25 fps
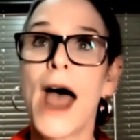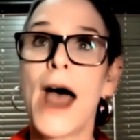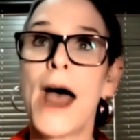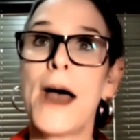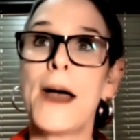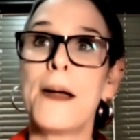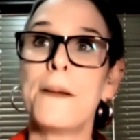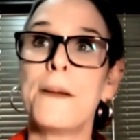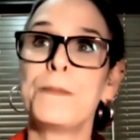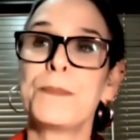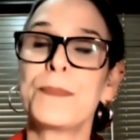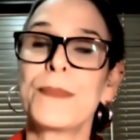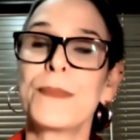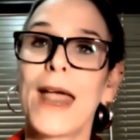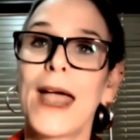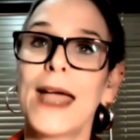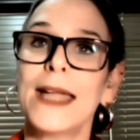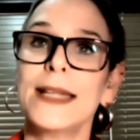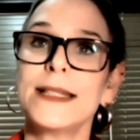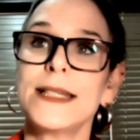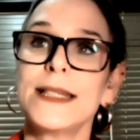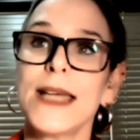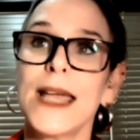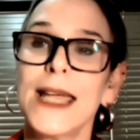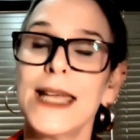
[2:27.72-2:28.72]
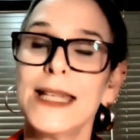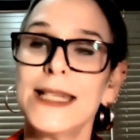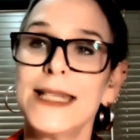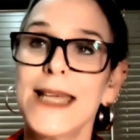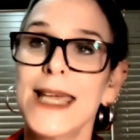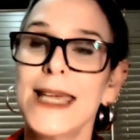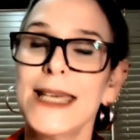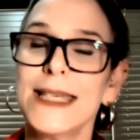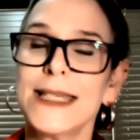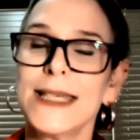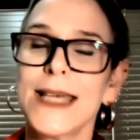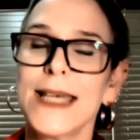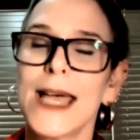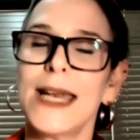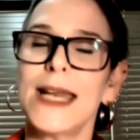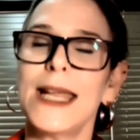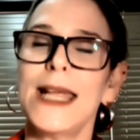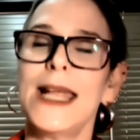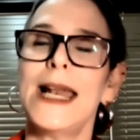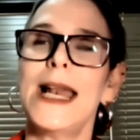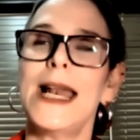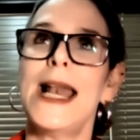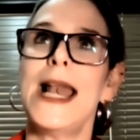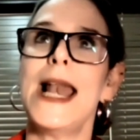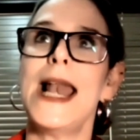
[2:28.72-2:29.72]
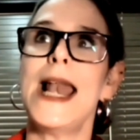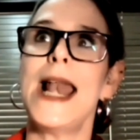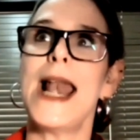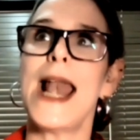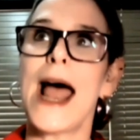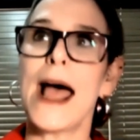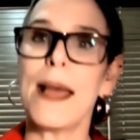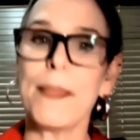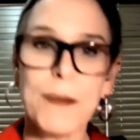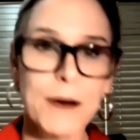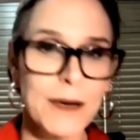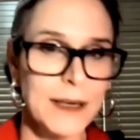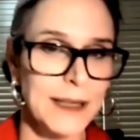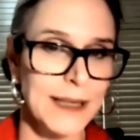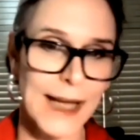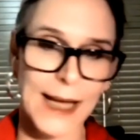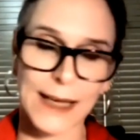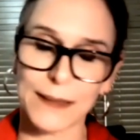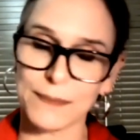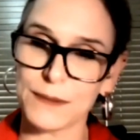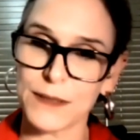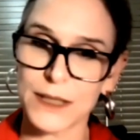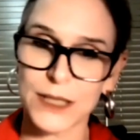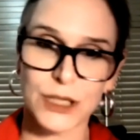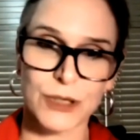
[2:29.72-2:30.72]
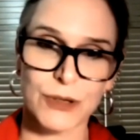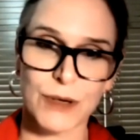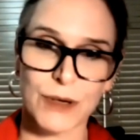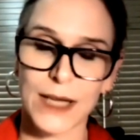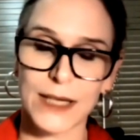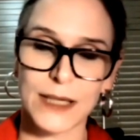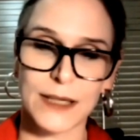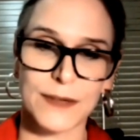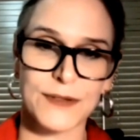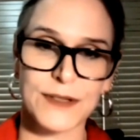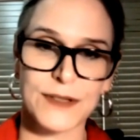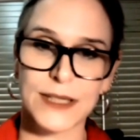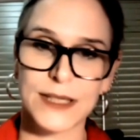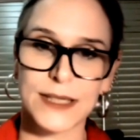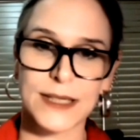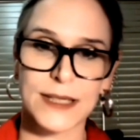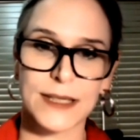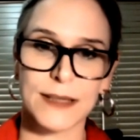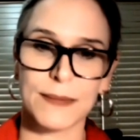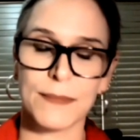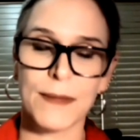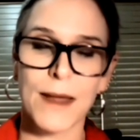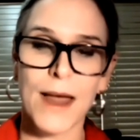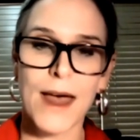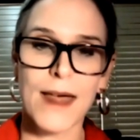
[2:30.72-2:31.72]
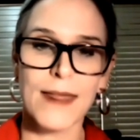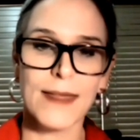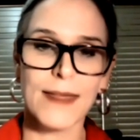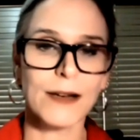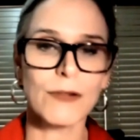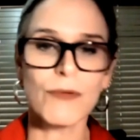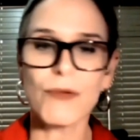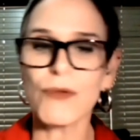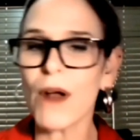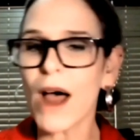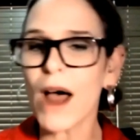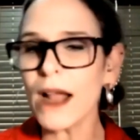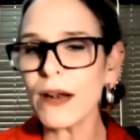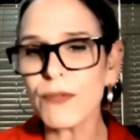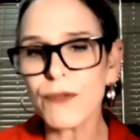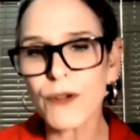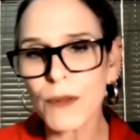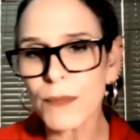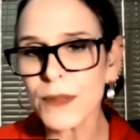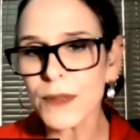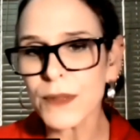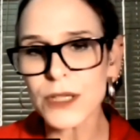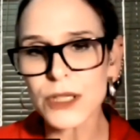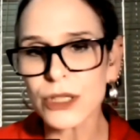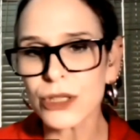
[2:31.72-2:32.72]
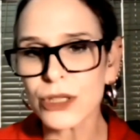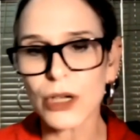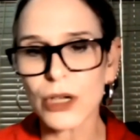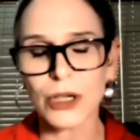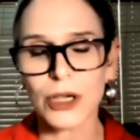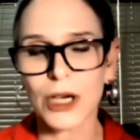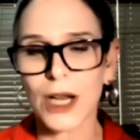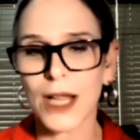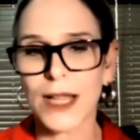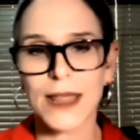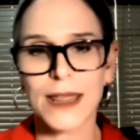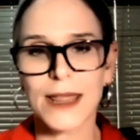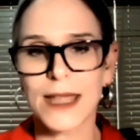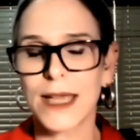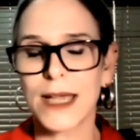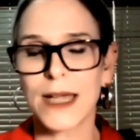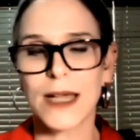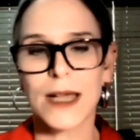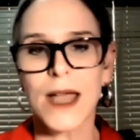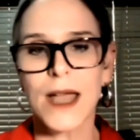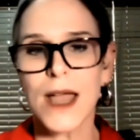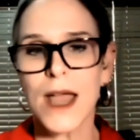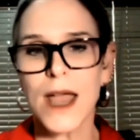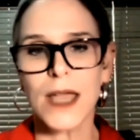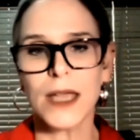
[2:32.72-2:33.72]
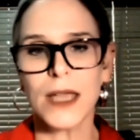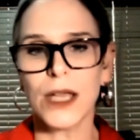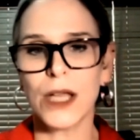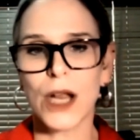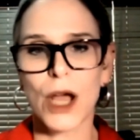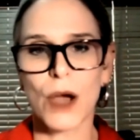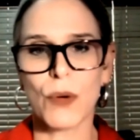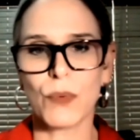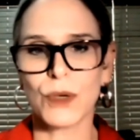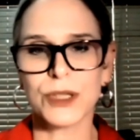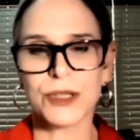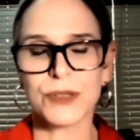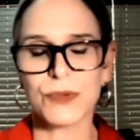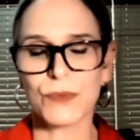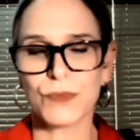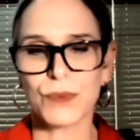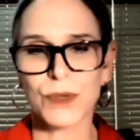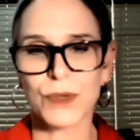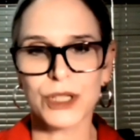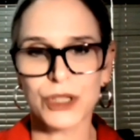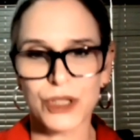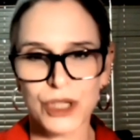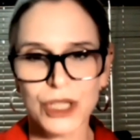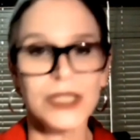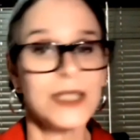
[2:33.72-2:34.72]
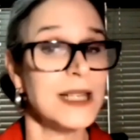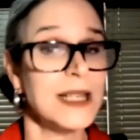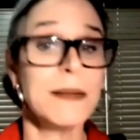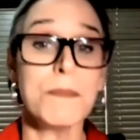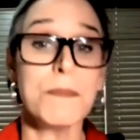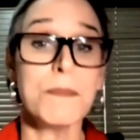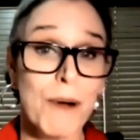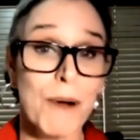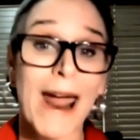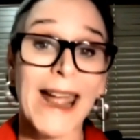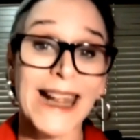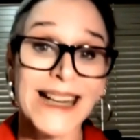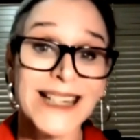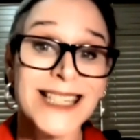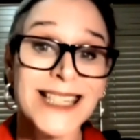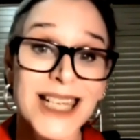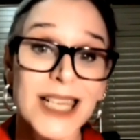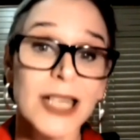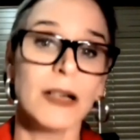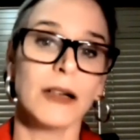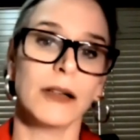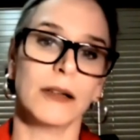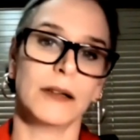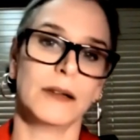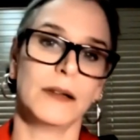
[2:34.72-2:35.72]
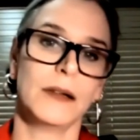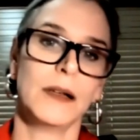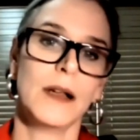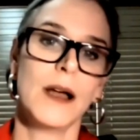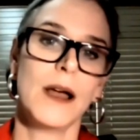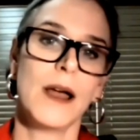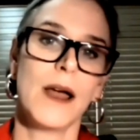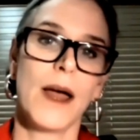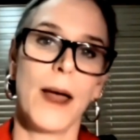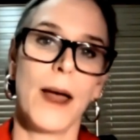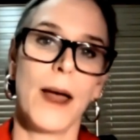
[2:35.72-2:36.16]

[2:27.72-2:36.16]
Um, and it is an elaborate administrative system that right from the start, I think, you know, was, was just impractical.